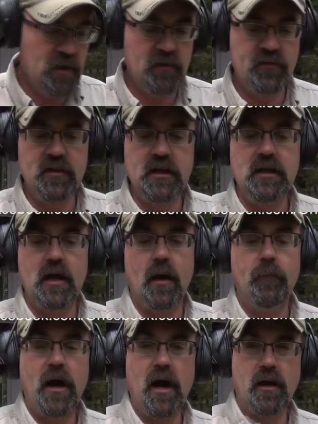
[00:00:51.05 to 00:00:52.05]
is the
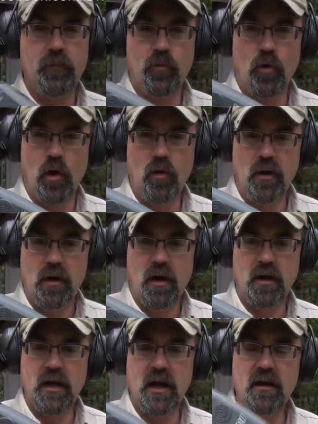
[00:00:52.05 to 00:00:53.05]
Pocket Pro.
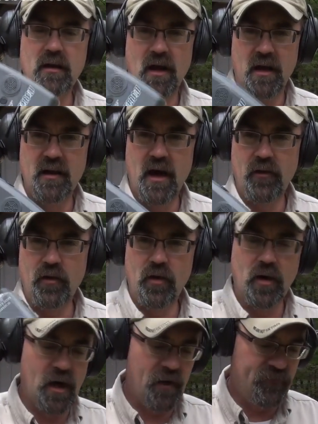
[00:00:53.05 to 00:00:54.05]
Again,
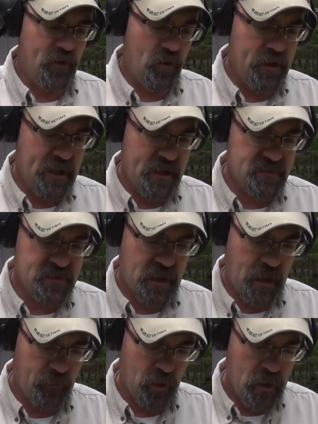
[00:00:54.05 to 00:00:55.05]
another very nice
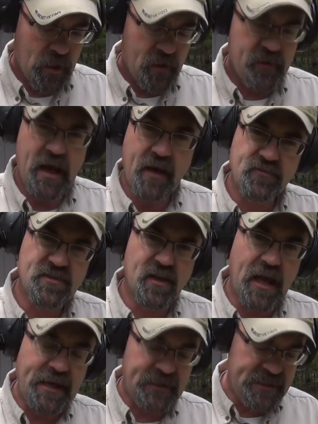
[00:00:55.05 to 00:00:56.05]
timer. They have
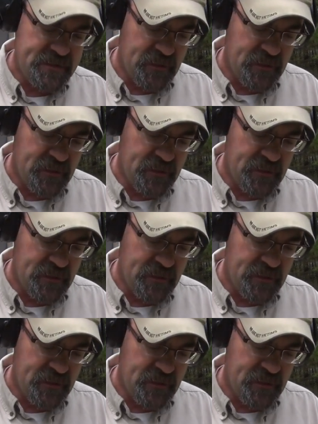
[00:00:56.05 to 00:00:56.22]
slightly